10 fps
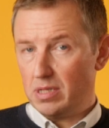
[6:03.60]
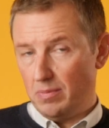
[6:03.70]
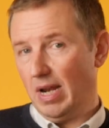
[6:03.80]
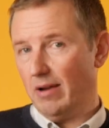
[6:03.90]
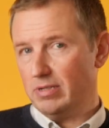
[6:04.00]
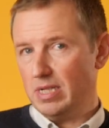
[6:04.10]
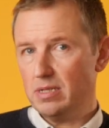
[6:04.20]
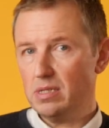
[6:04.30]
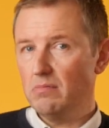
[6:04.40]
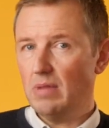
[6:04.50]

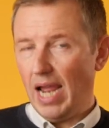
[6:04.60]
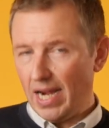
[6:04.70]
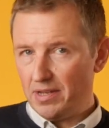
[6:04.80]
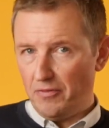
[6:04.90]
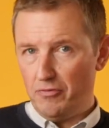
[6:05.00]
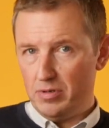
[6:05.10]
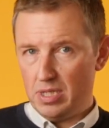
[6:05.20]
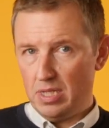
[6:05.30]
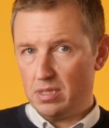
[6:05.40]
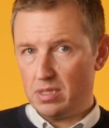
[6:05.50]
similarities and
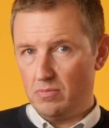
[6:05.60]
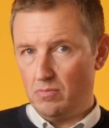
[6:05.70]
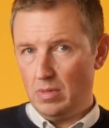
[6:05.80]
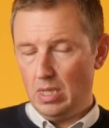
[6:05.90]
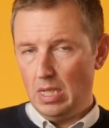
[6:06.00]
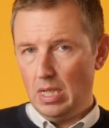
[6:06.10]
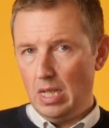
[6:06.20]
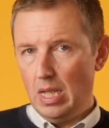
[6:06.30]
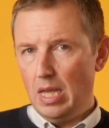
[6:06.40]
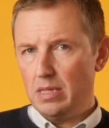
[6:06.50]
differences.
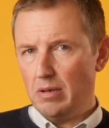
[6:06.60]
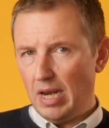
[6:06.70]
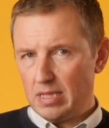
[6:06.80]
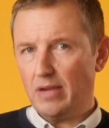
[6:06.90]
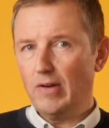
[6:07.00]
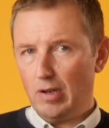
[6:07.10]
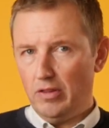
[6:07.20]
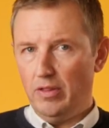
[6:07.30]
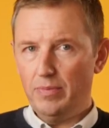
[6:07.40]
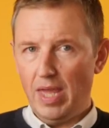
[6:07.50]
So let's have a look
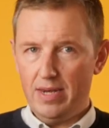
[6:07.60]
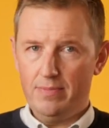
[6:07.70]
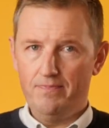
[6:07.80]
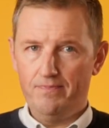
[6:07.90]
at them then.